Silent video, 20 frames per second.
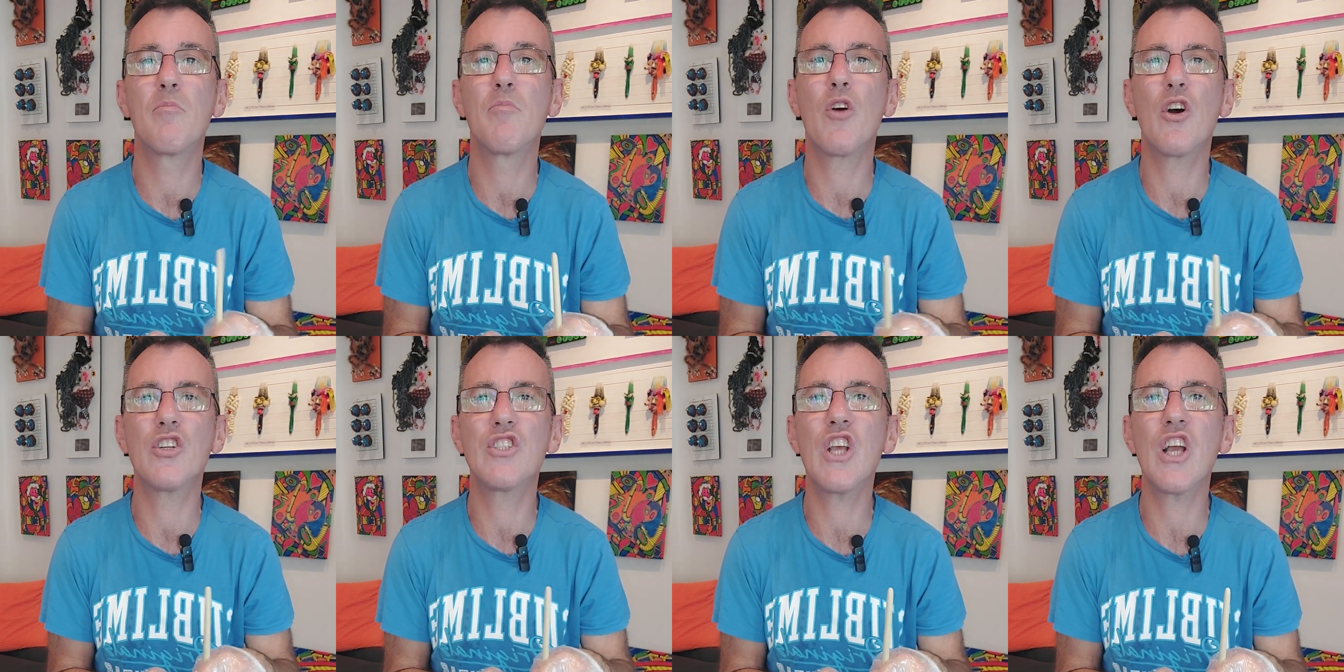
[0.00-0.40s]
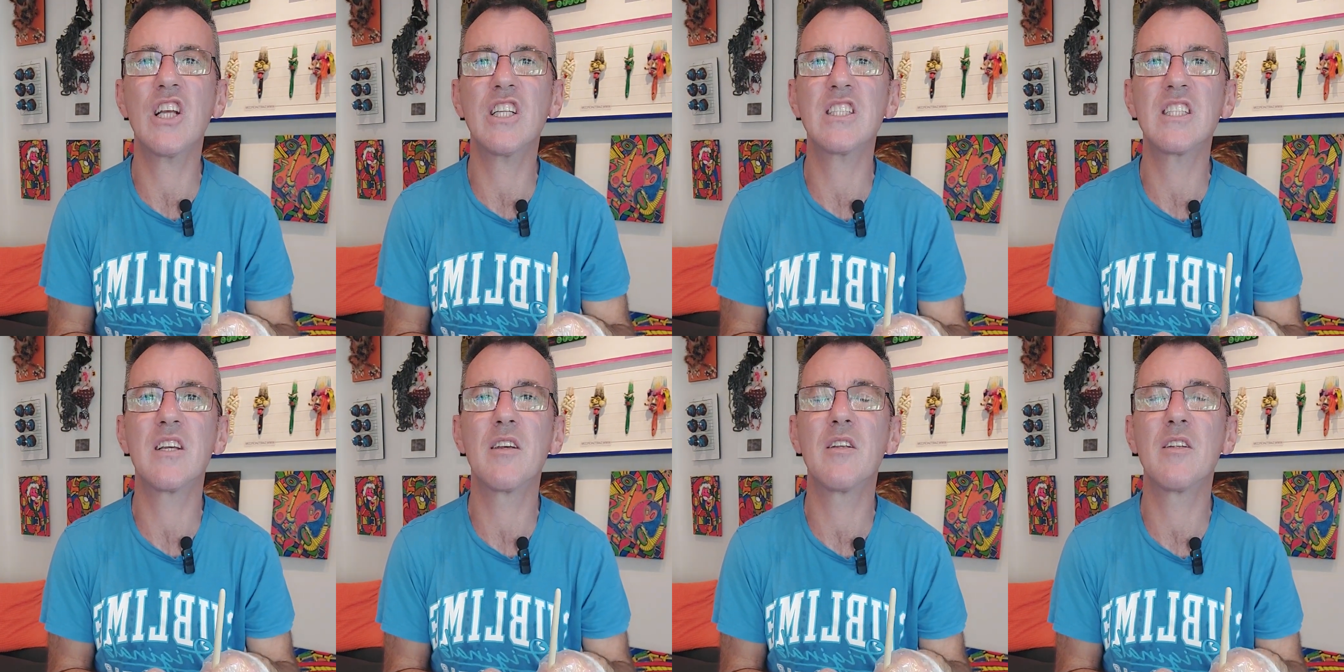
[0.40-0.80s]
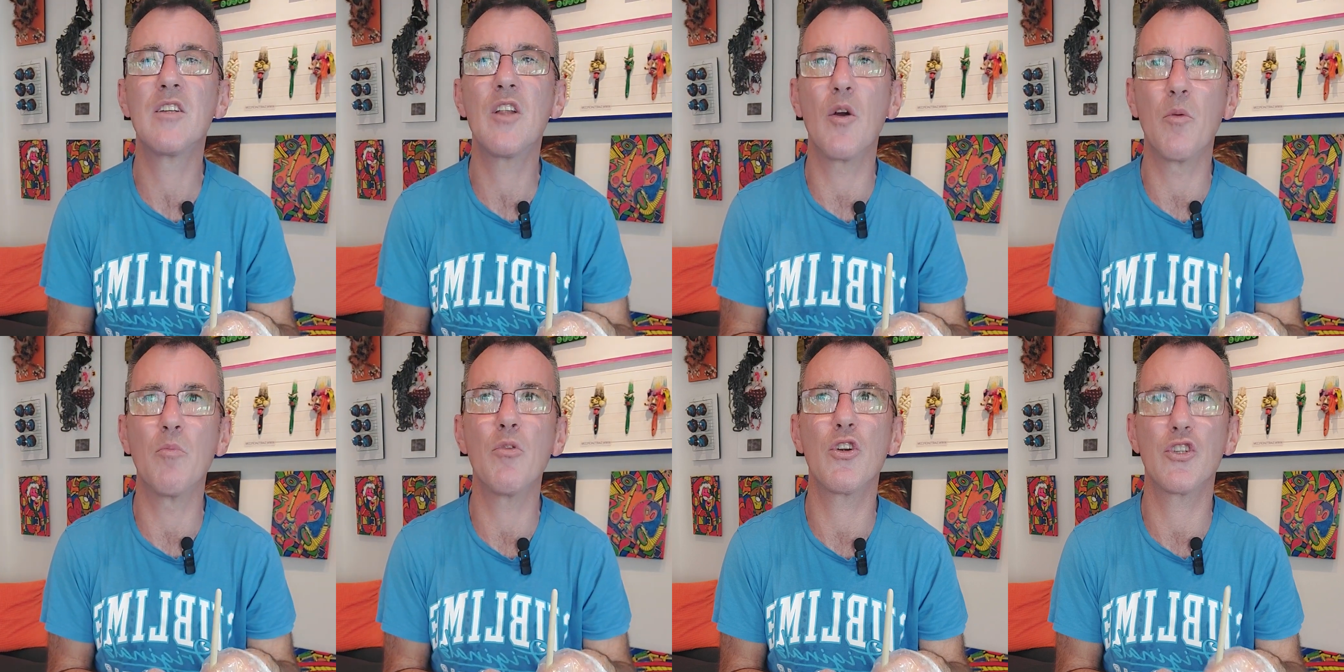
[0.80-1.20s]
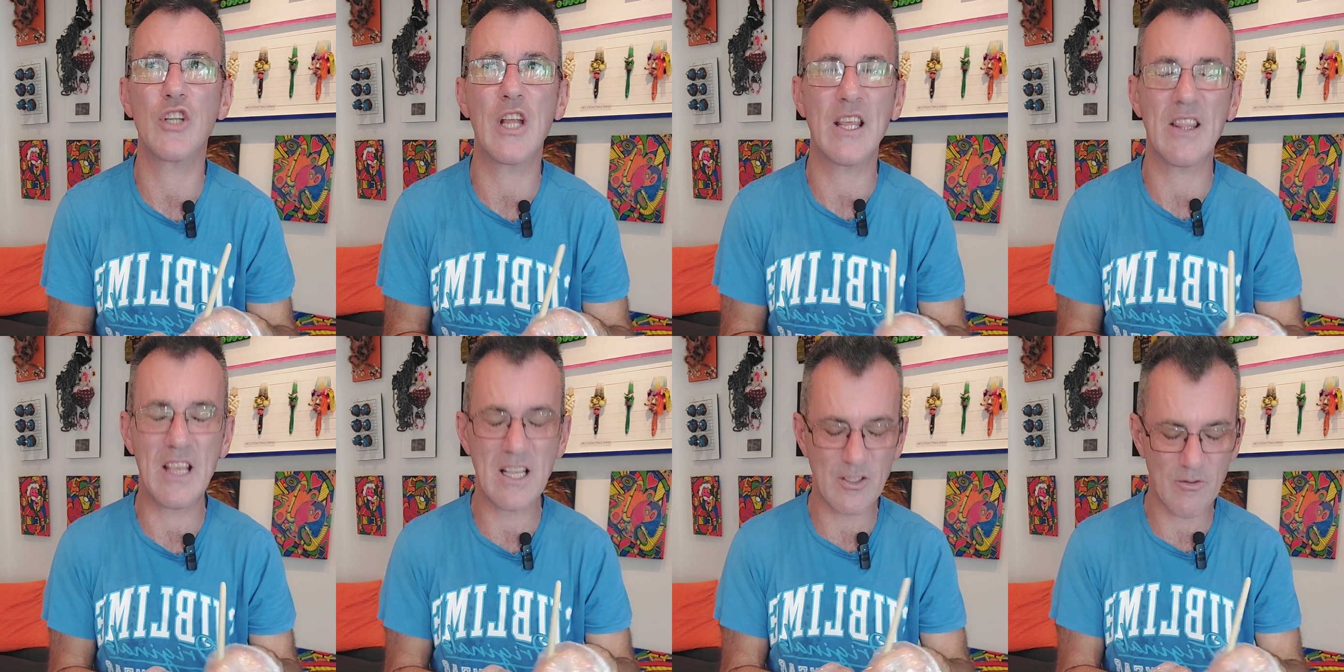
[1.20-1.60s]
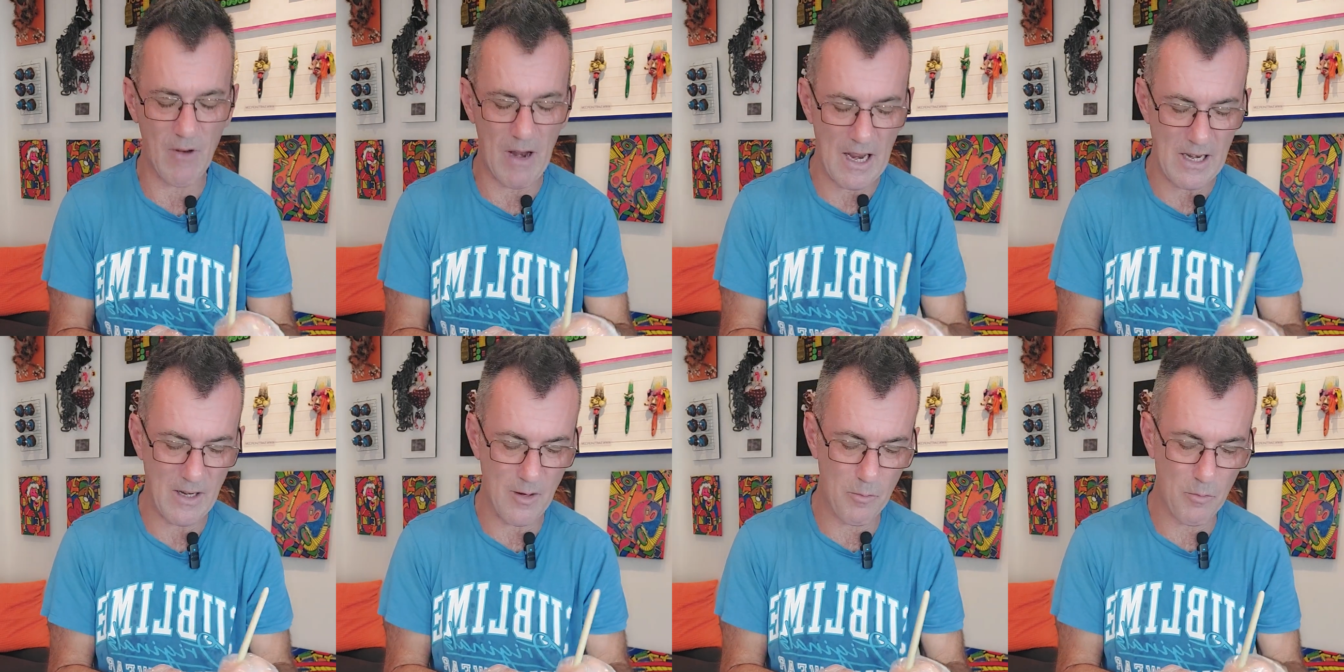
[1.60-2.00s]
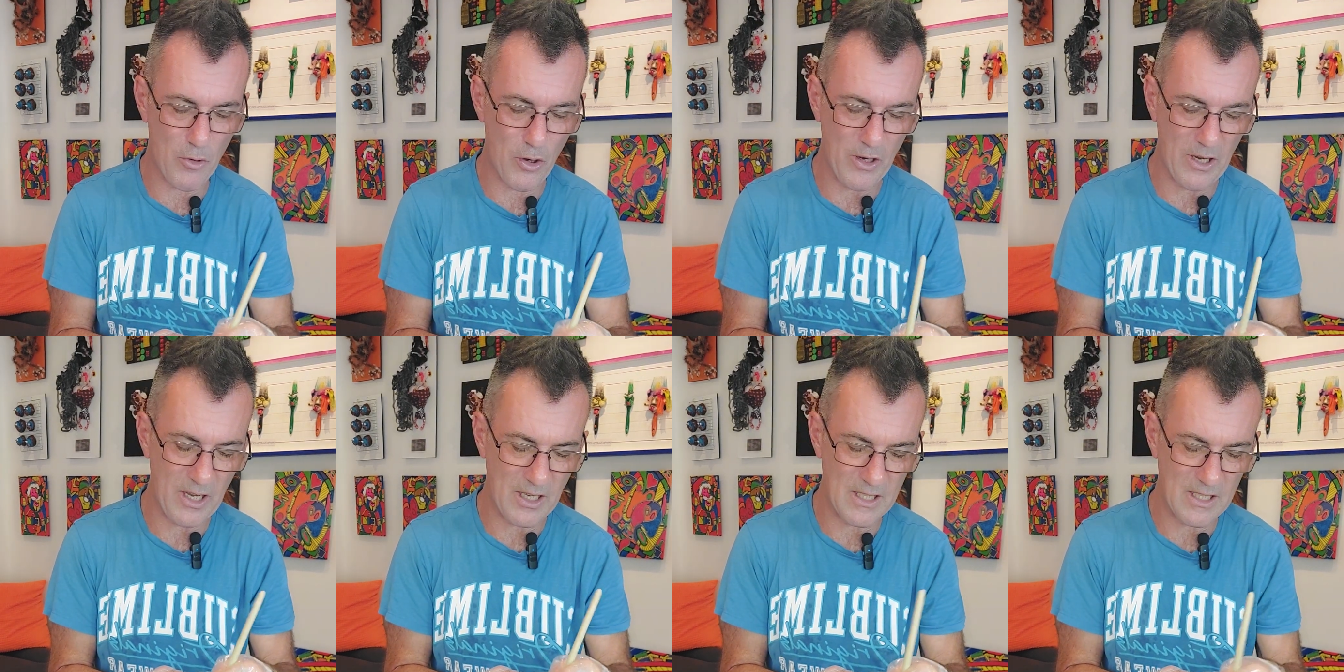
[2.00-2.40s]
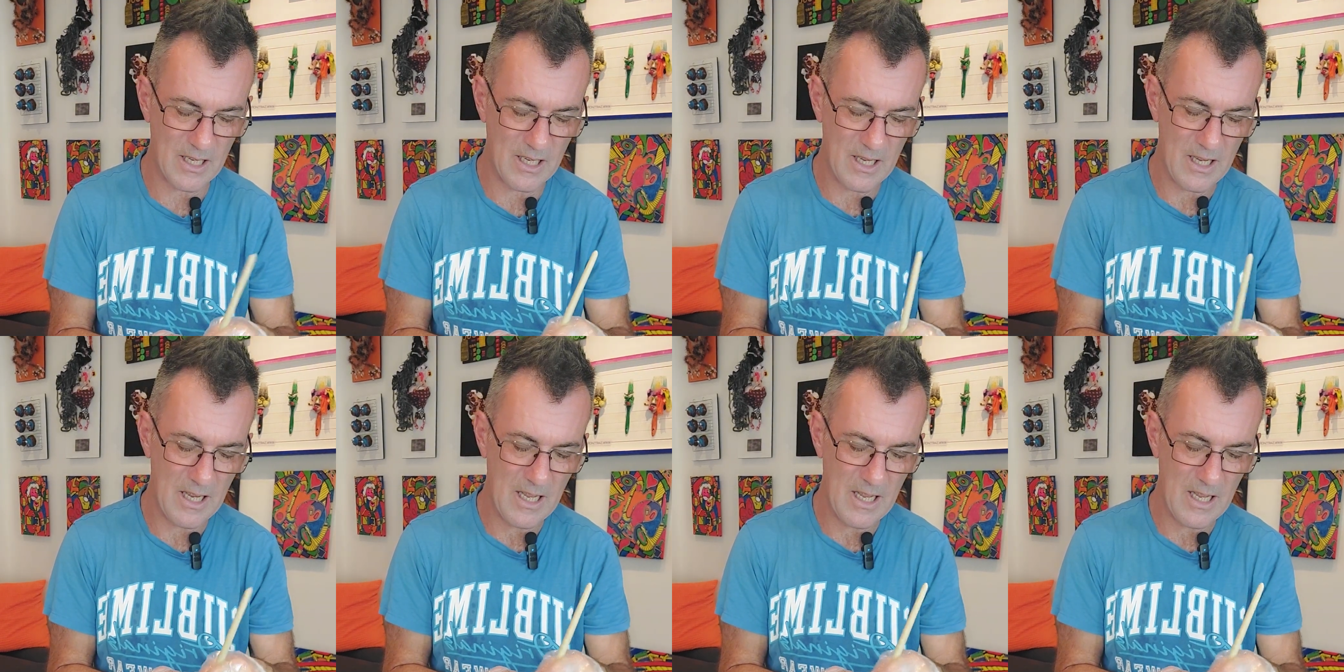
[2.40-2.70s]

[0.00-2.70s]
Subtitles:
that's right, not product.